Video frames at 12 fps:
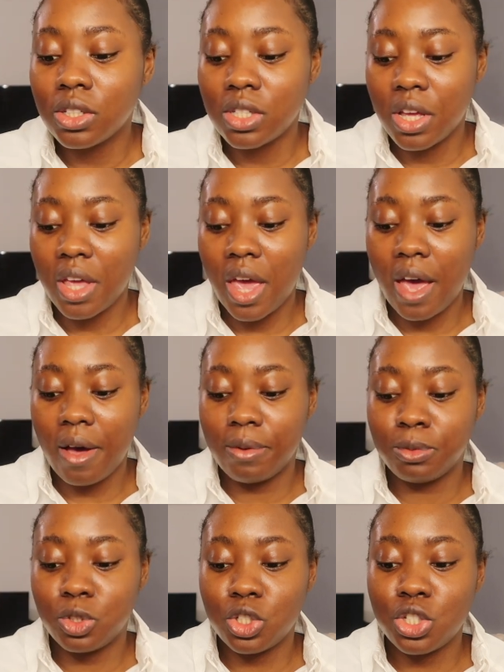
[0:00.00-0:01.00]
So yeah,
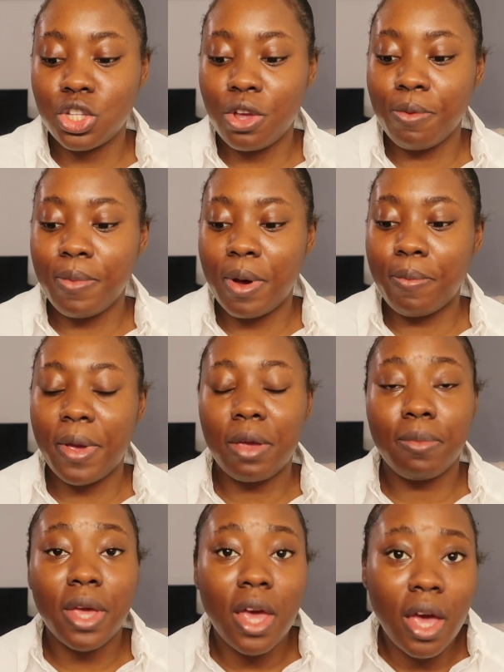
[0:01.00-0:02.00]
I'm just doing my
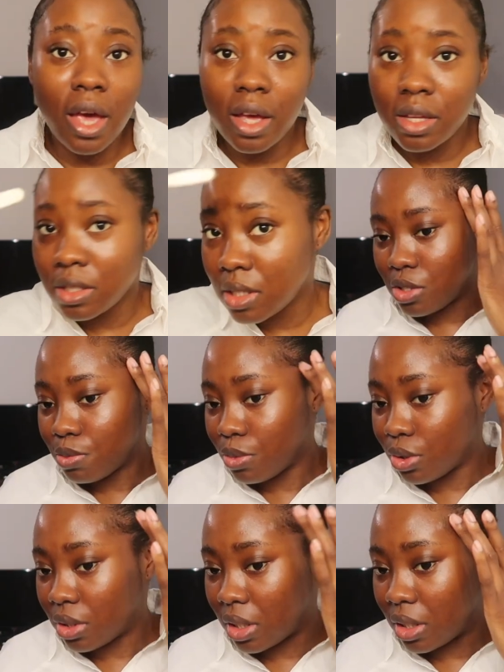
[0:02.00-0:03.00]
baby hairs this
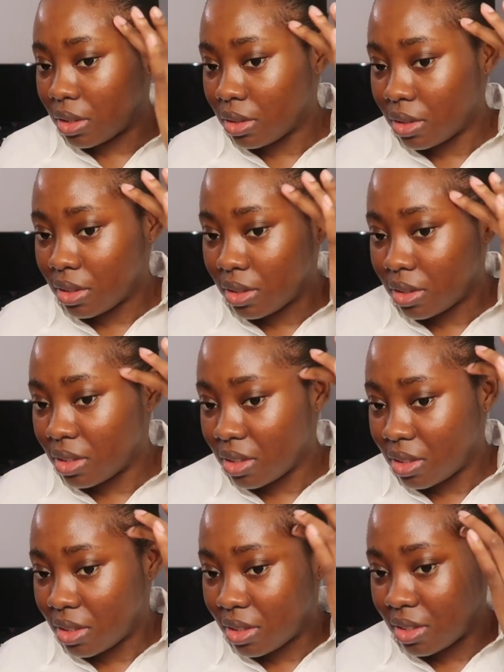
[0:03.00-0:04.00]
morning.
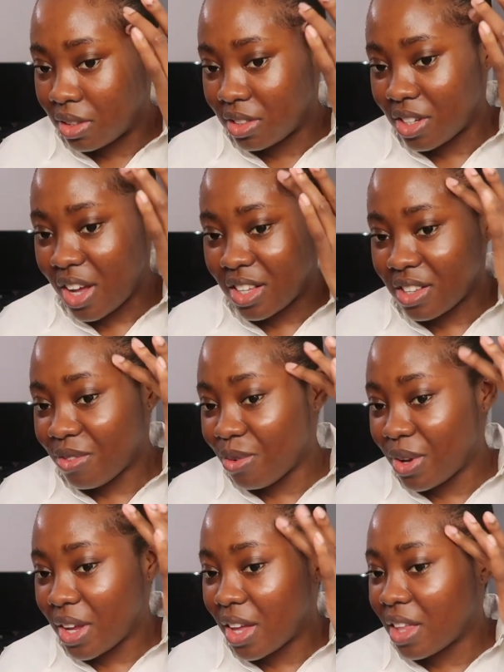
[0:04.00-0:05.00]
Do you guys even
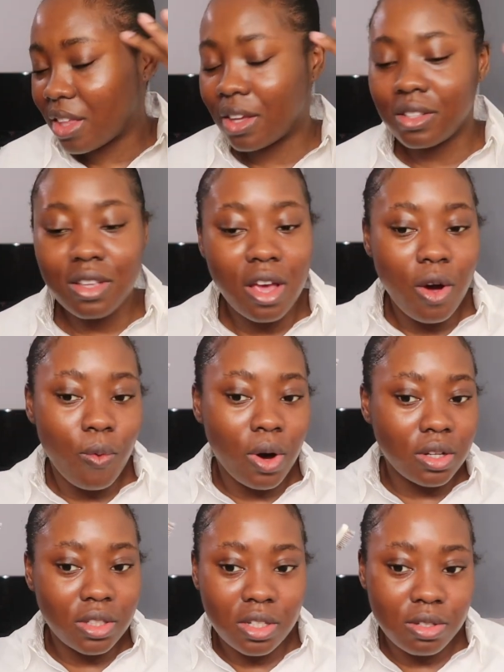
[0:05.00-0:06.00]
want to hear this?
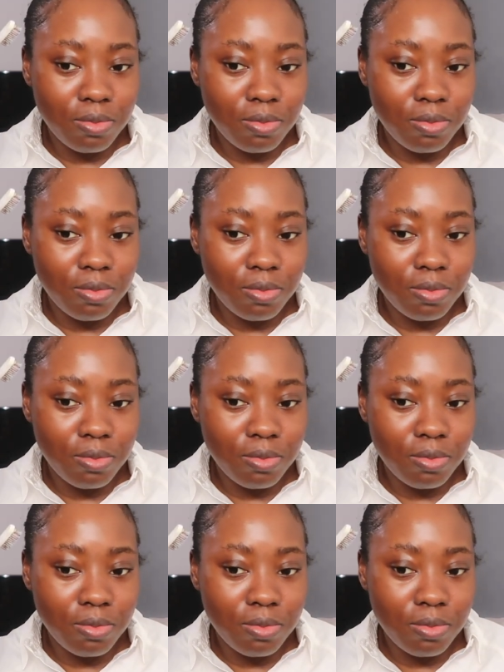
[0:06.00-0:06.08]
Well, this